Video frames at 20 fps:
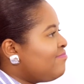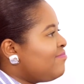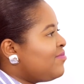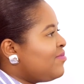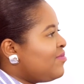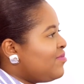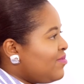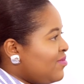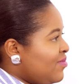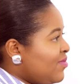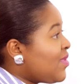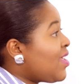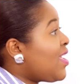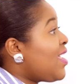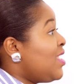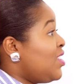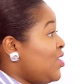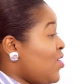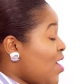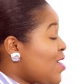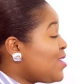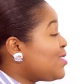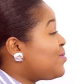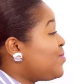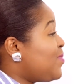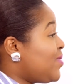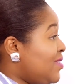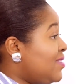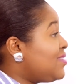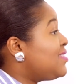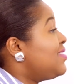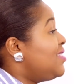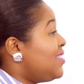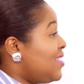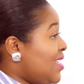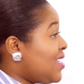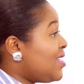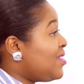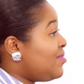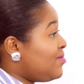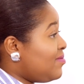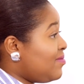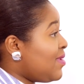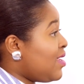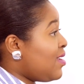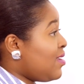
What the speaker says: to you and your husband to